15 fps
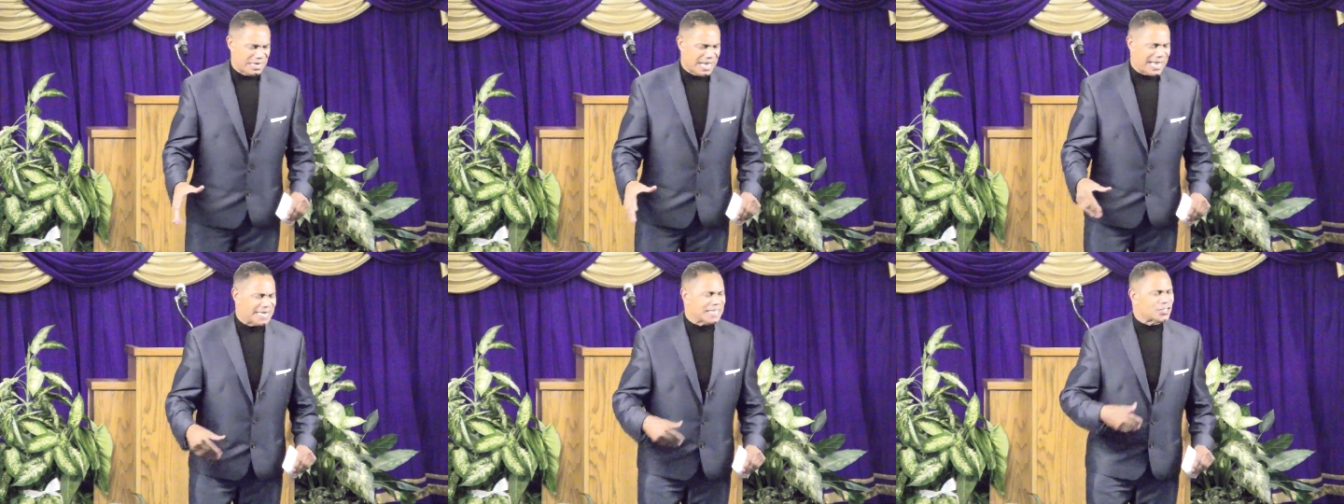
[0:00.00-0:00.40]

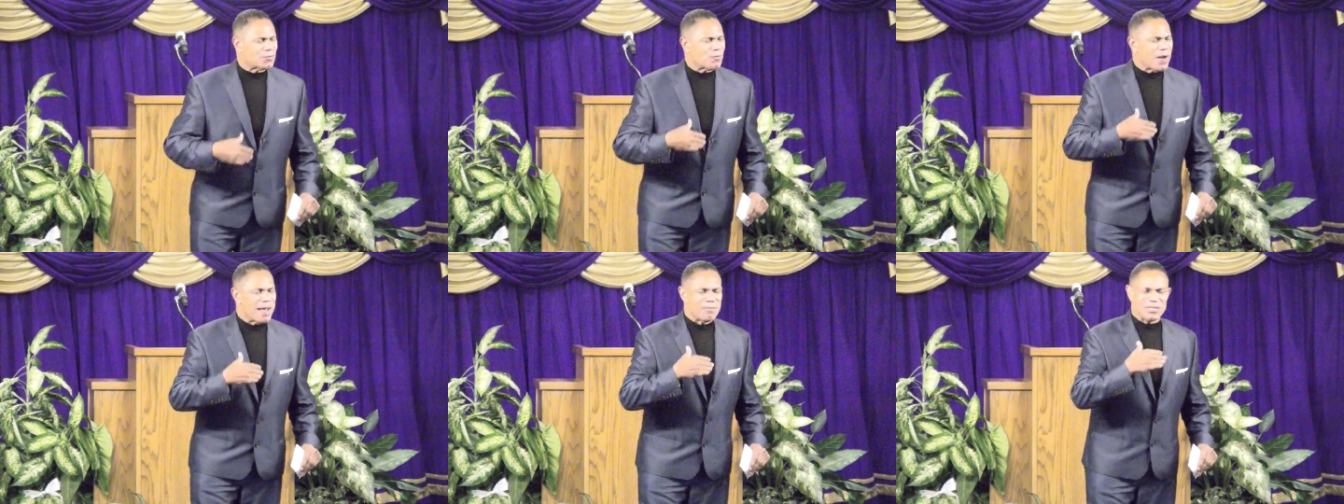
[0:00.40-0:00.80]
And His
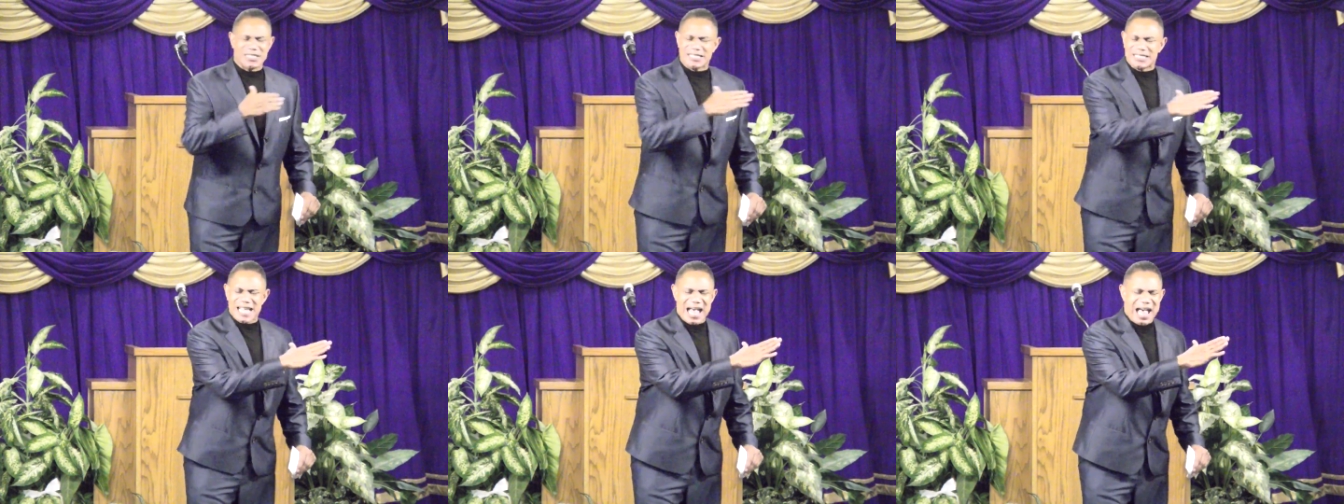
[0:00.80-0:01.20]

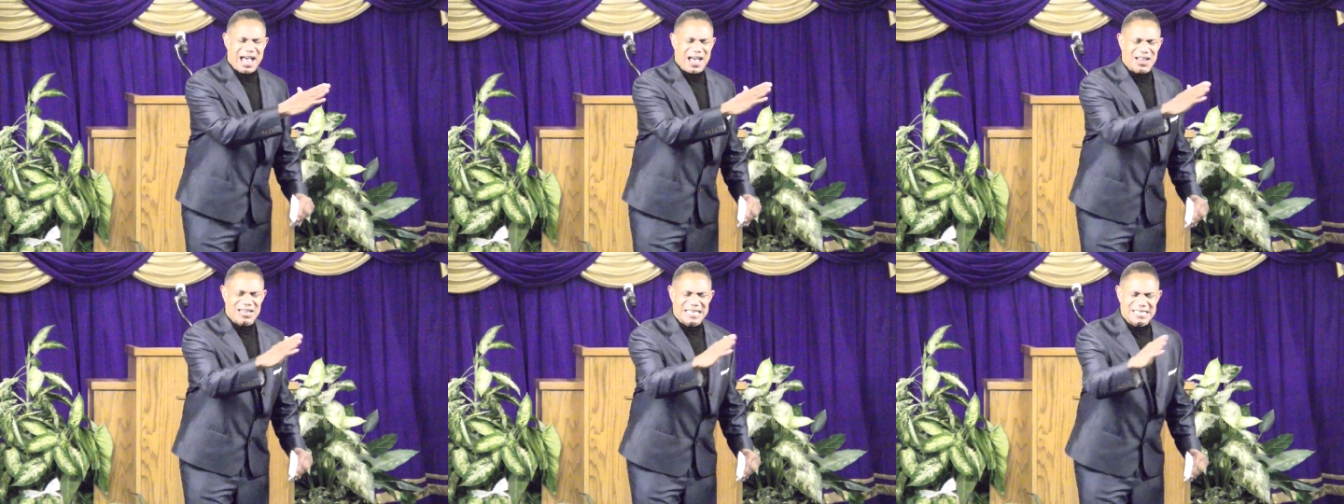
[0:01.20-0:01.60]
promises,
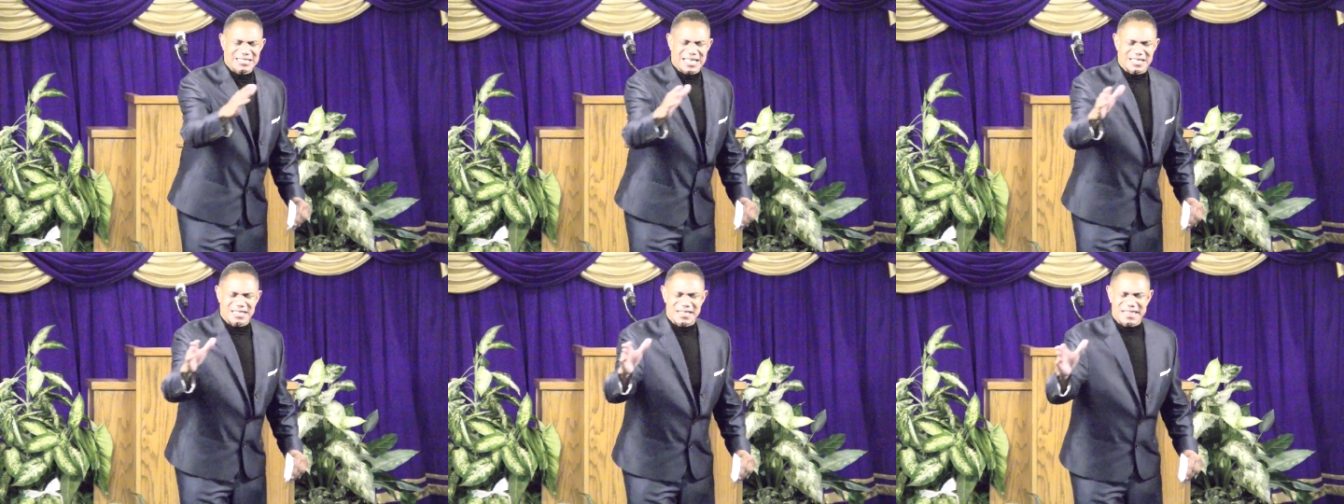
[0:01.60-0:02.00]
all these
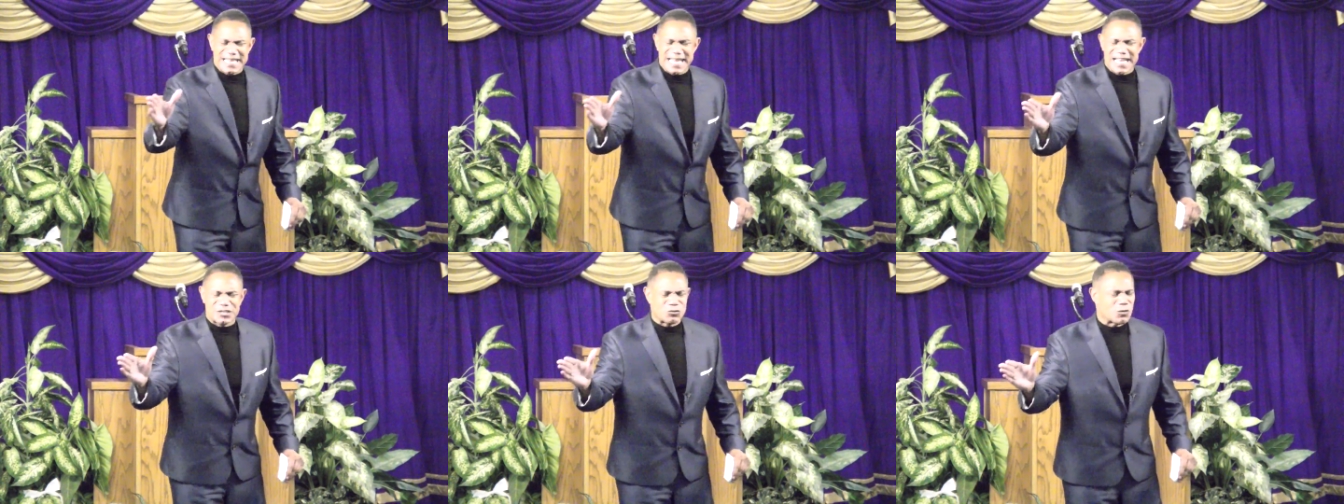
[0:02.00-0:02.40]
other
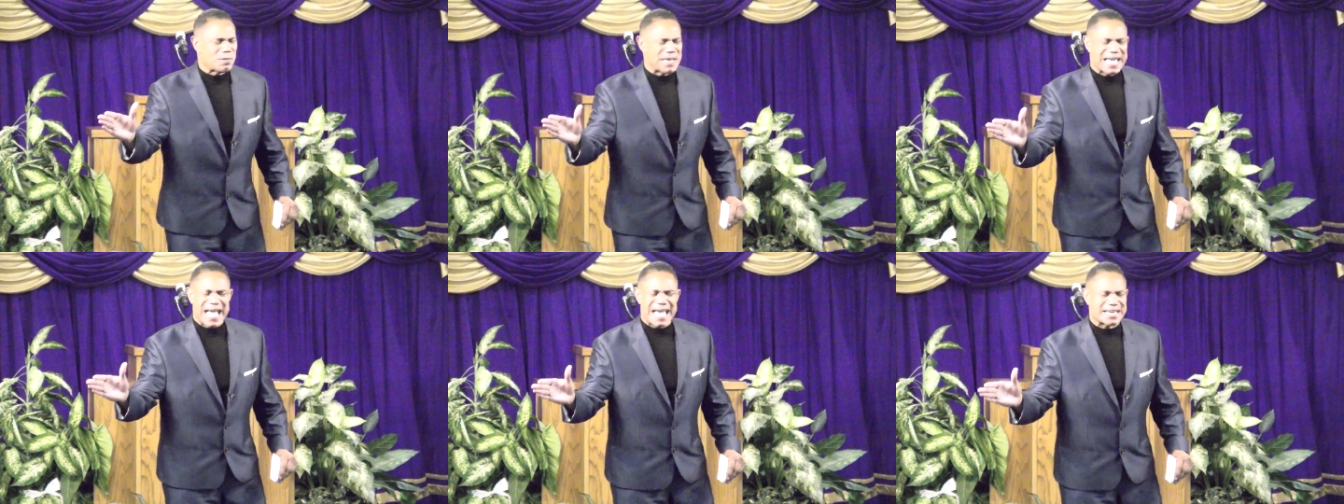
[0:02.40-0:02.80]
things will
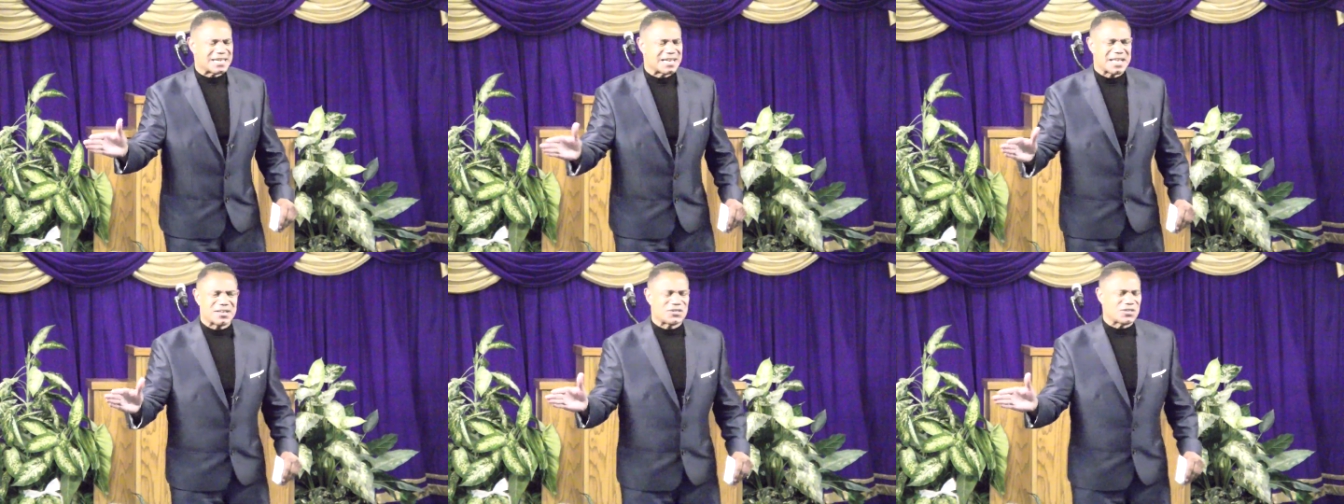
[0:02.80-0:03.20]
be added
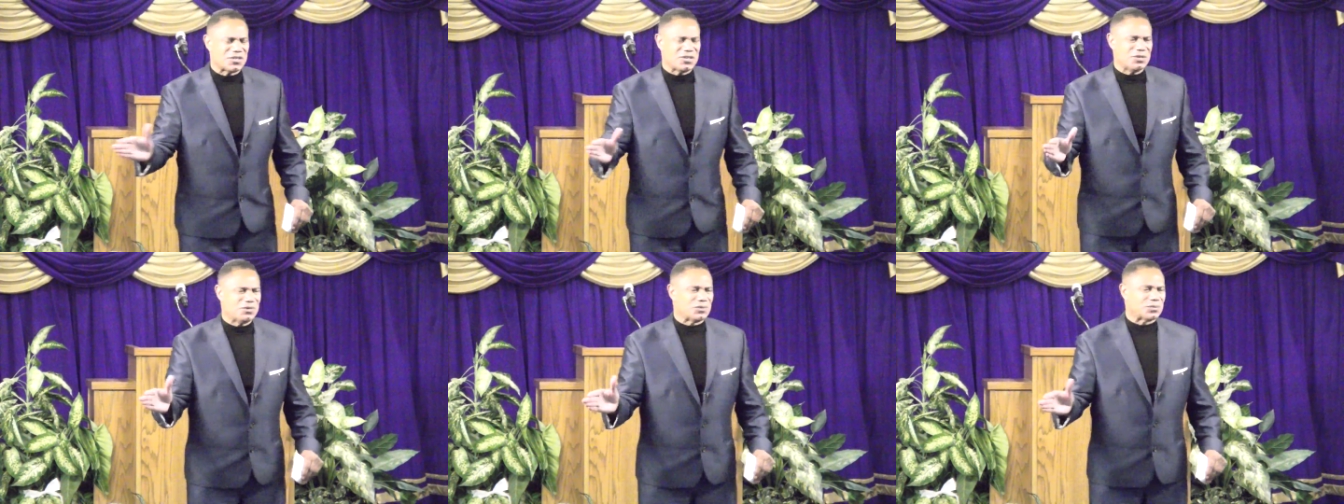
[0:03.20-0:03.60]
unto
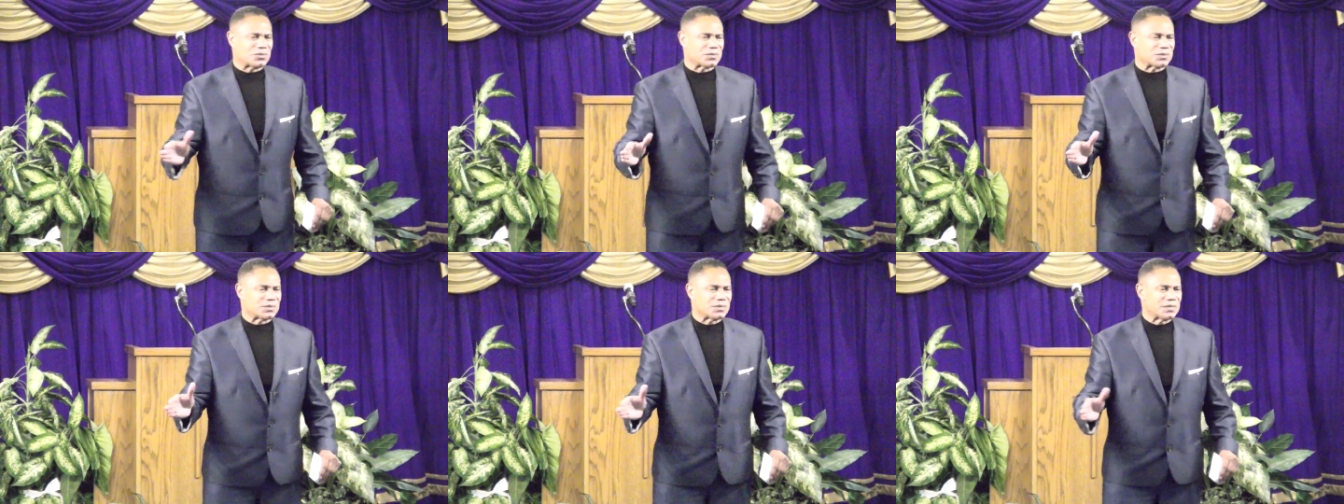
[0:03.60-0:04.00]
you.
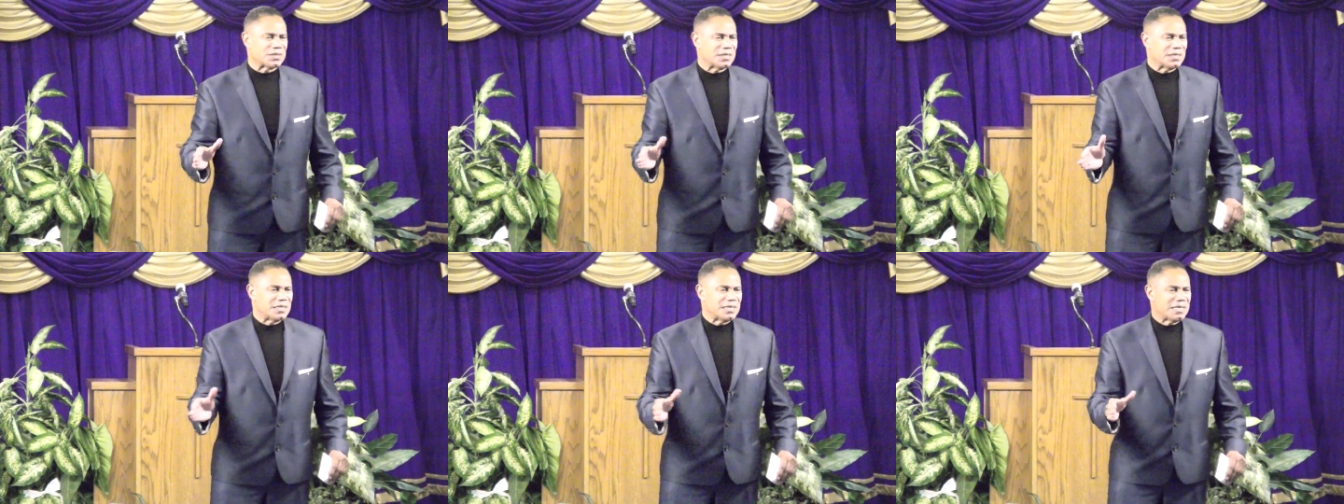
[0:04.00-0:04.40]
Yeah,
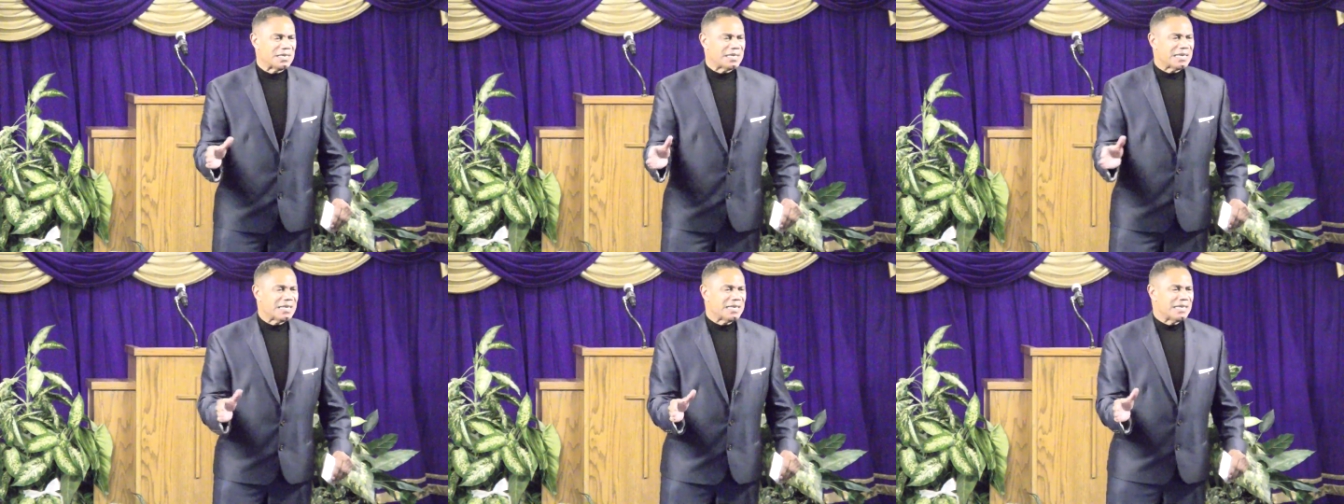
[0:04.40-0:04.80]

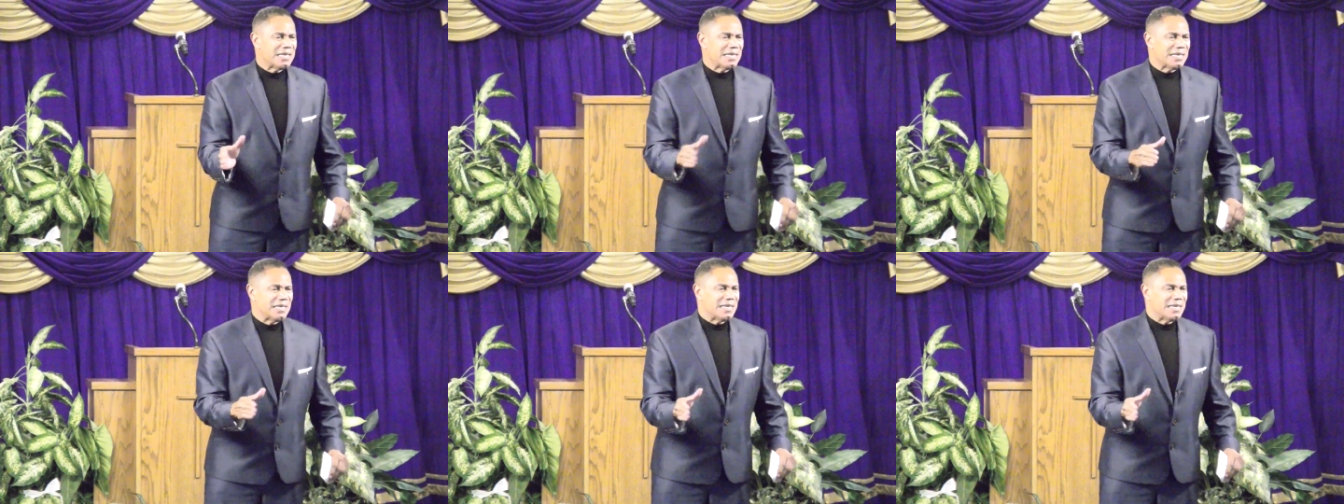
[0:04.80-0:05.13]
yeah.